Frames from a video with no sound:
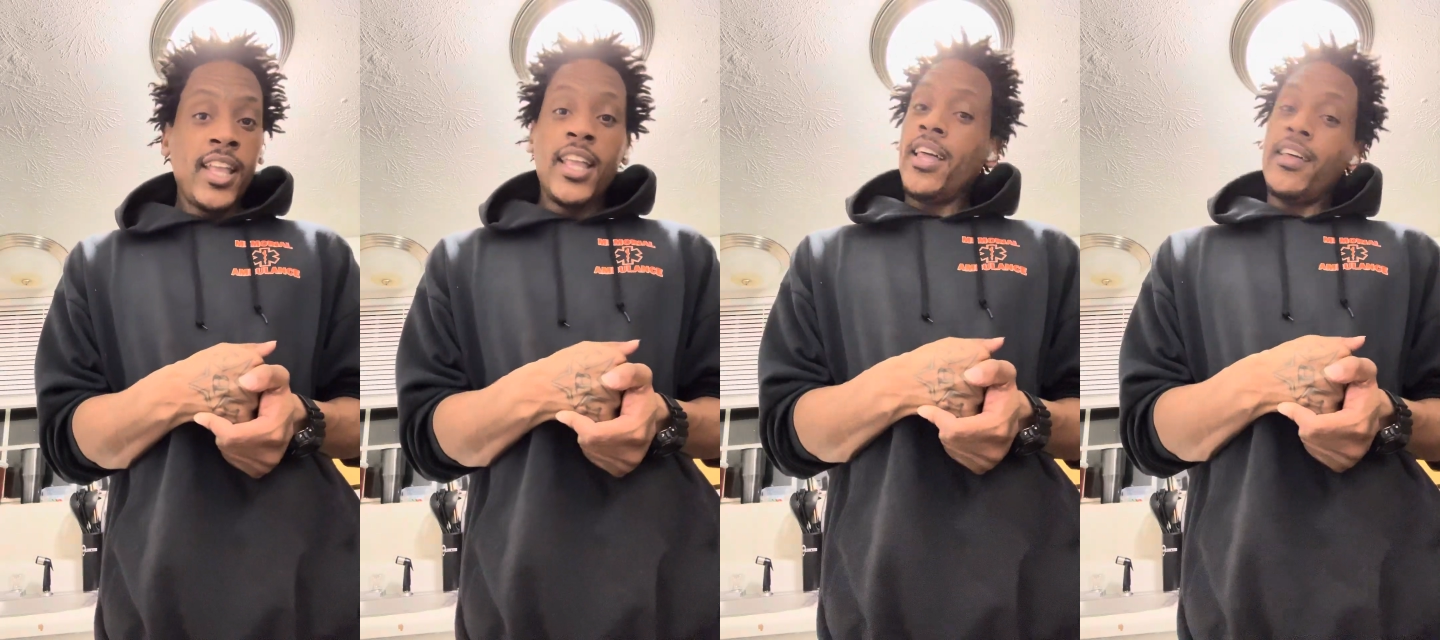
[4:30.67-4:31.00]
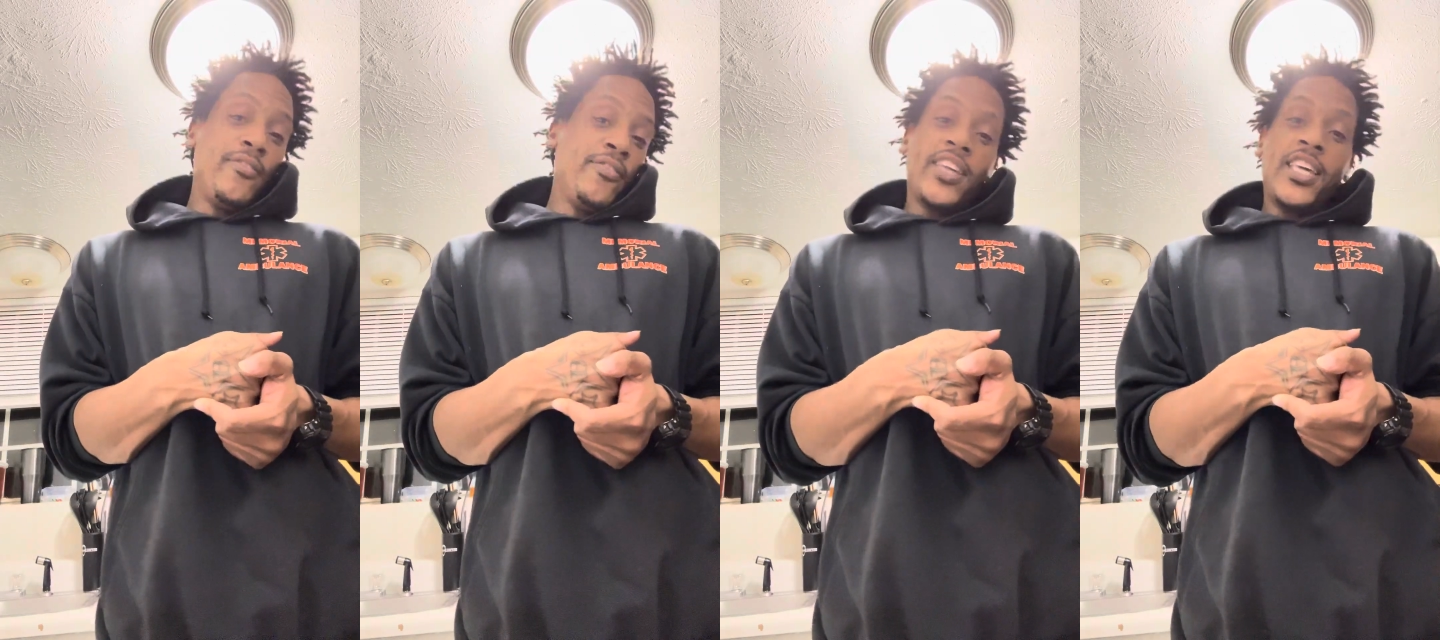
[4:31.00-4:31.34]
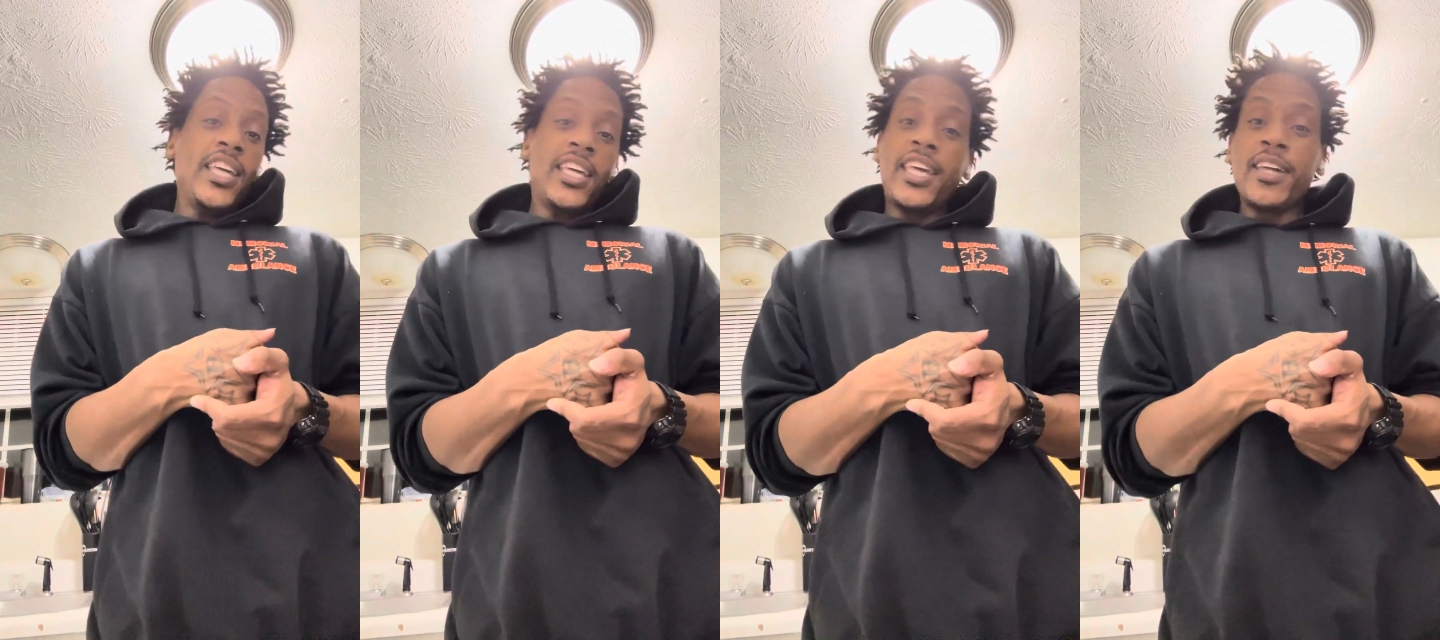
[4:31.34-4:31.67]
and
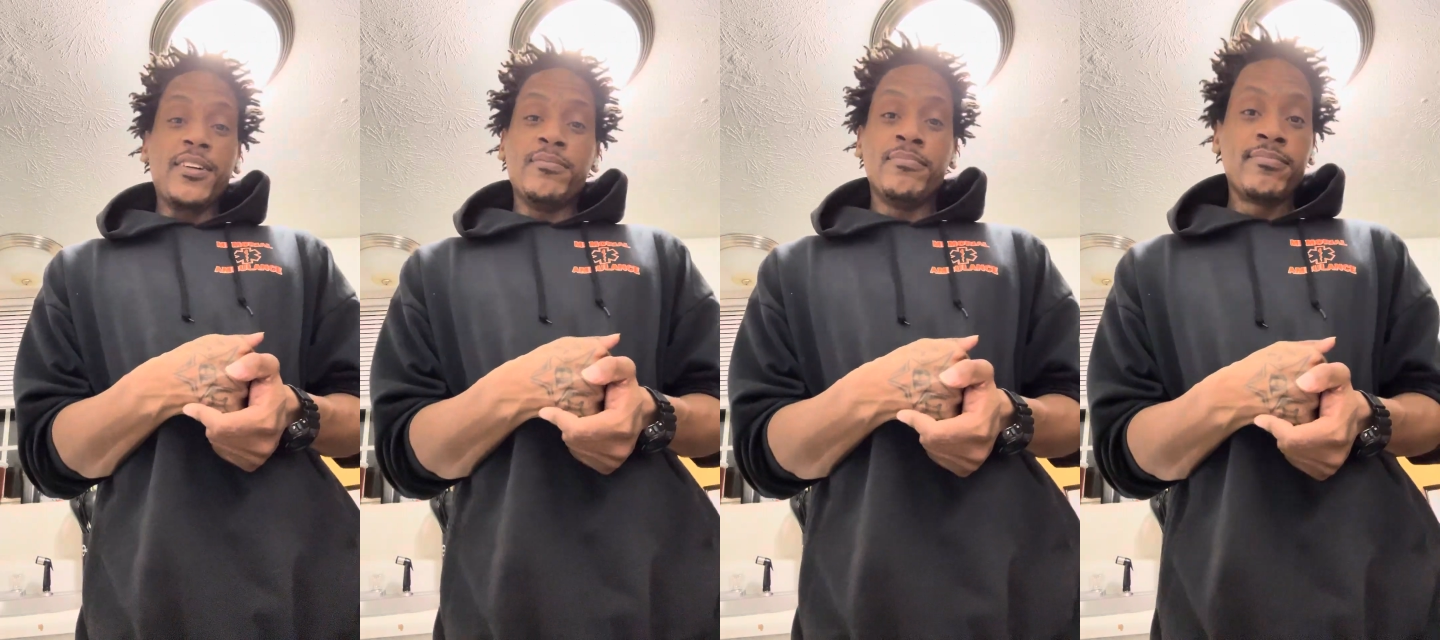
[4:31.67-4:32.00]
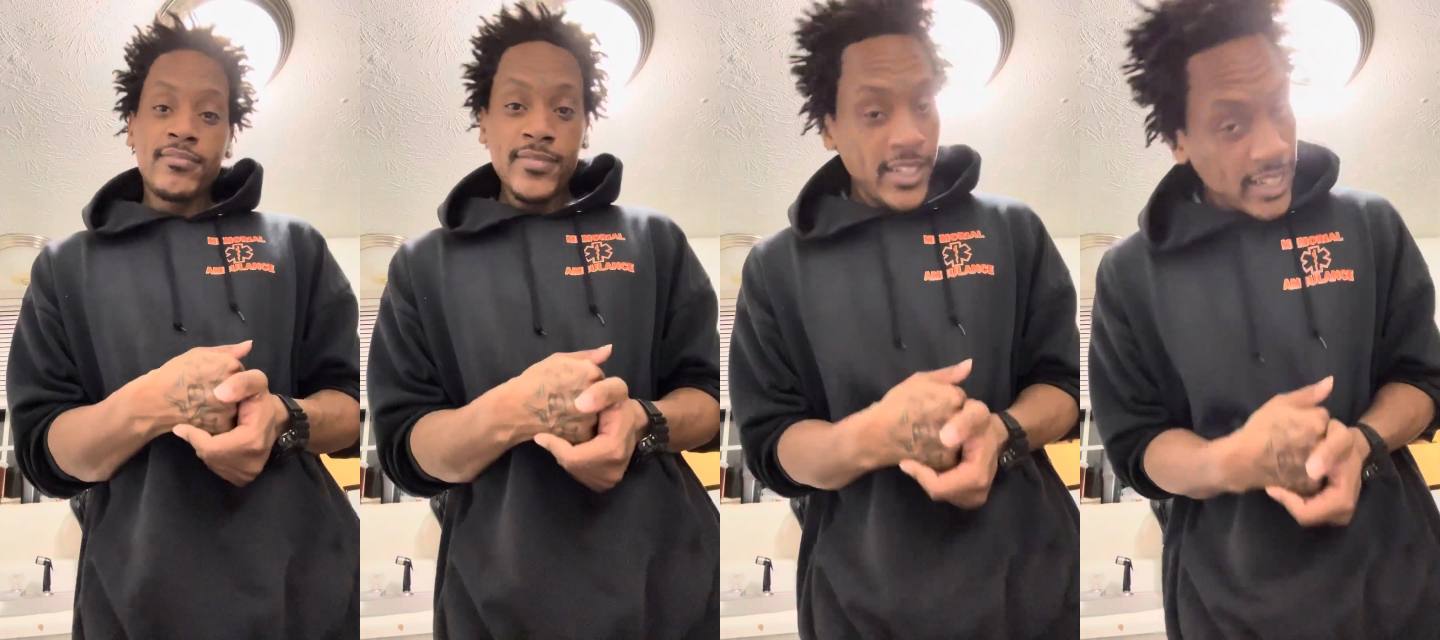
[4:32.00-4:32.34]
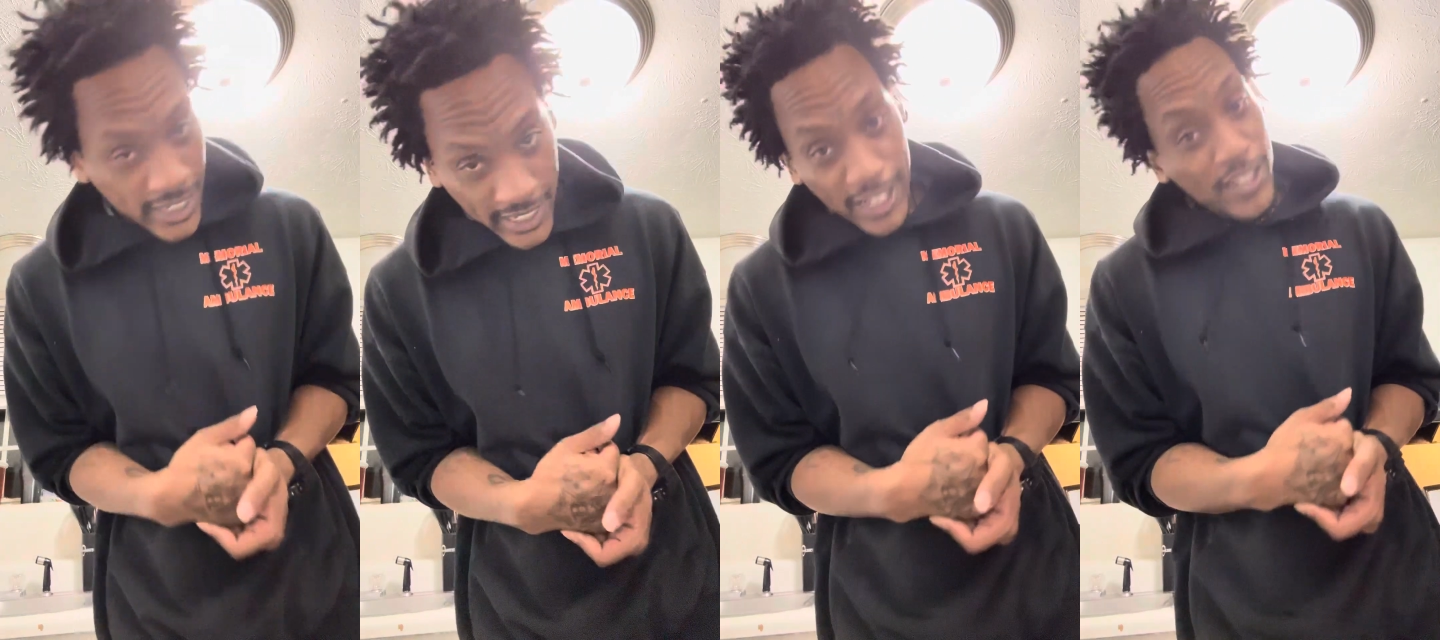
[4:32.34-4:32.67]
forget kick him.
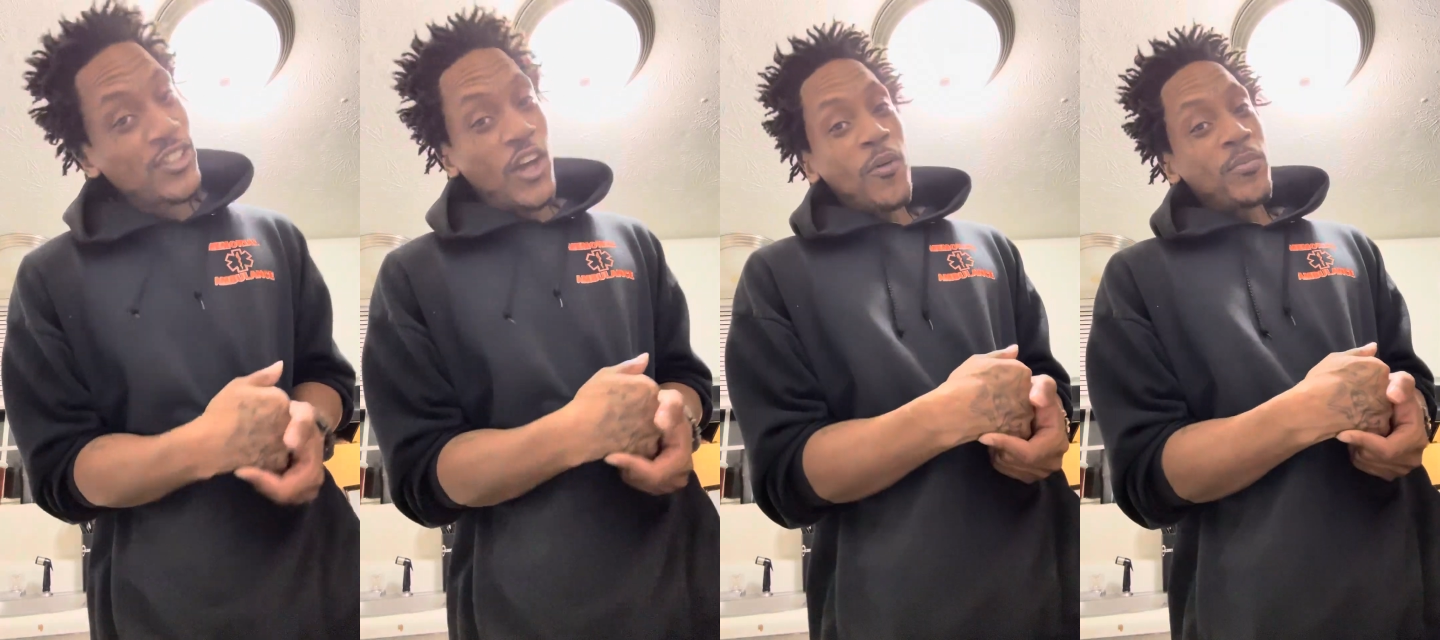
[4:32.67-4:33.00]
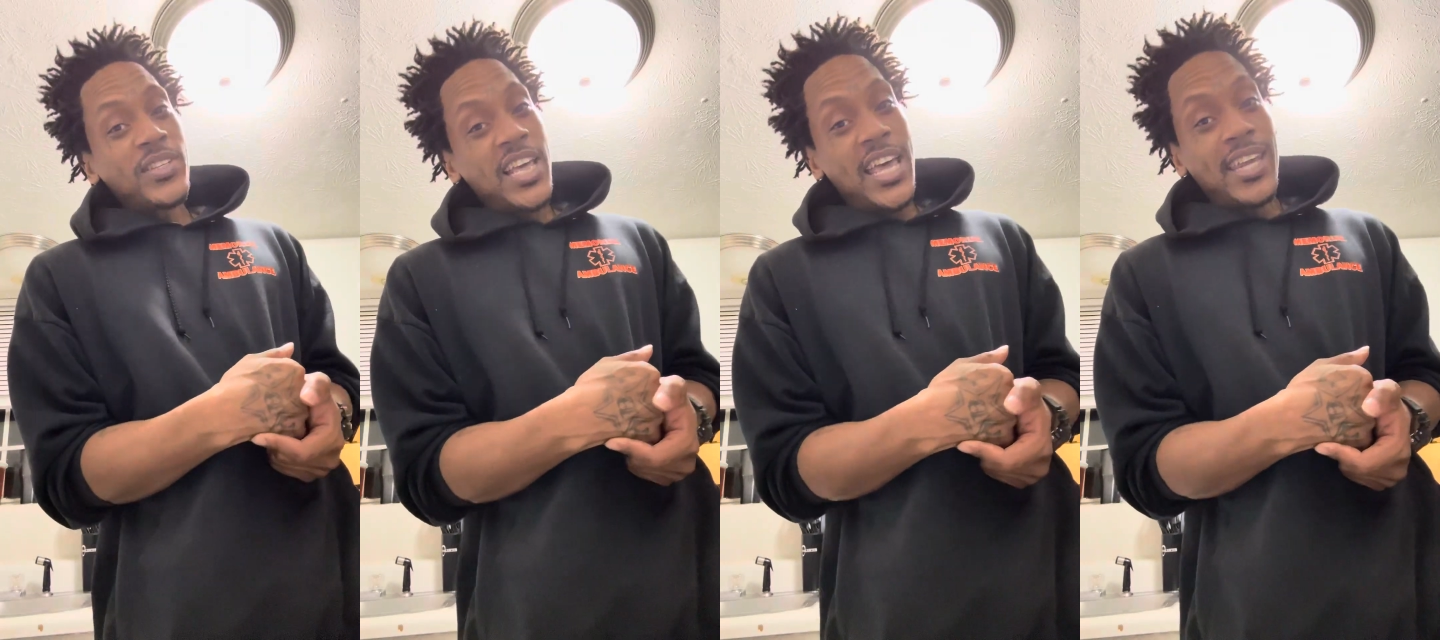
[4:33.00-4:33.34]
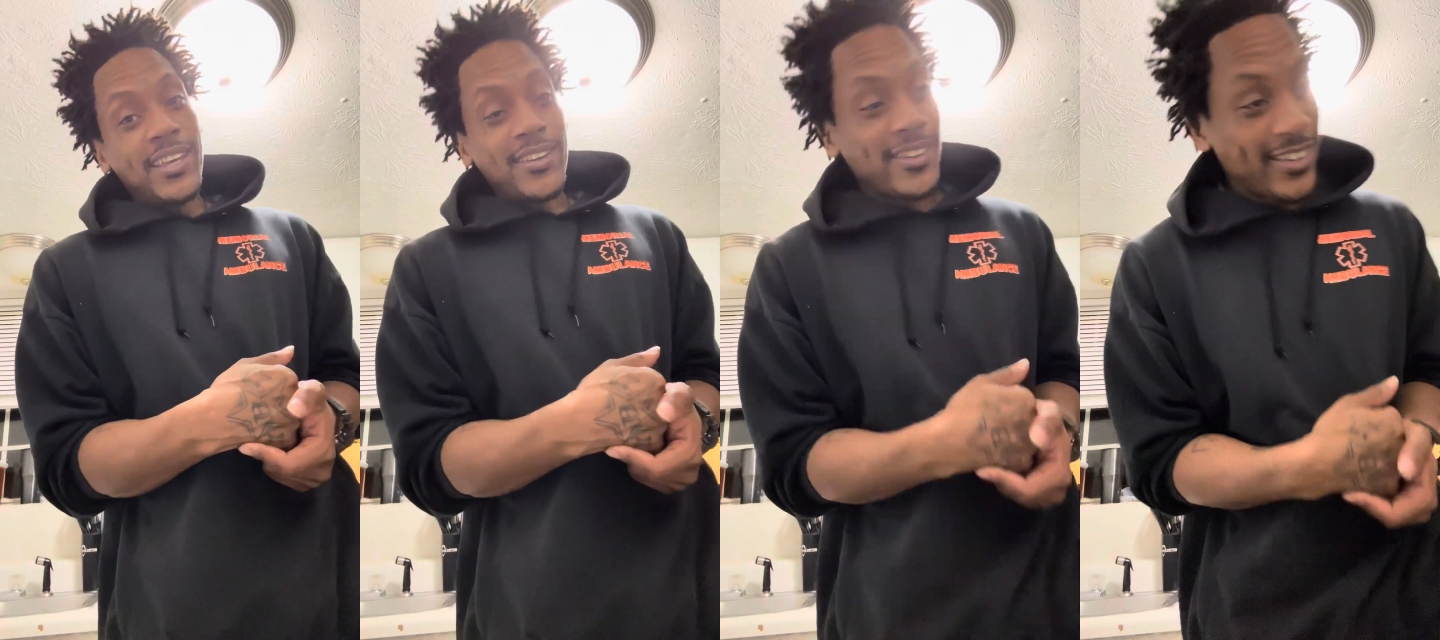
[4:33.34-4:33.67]
They'll stomp his head in.